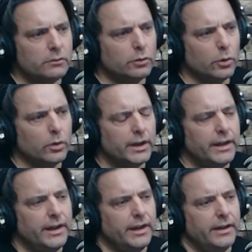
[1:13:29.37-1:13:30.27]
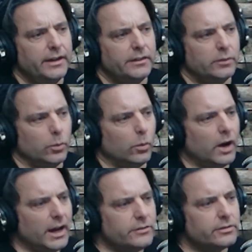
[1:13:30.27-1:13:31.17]
so to
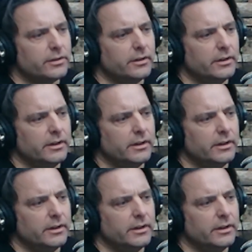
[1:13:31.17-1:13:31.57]
watch,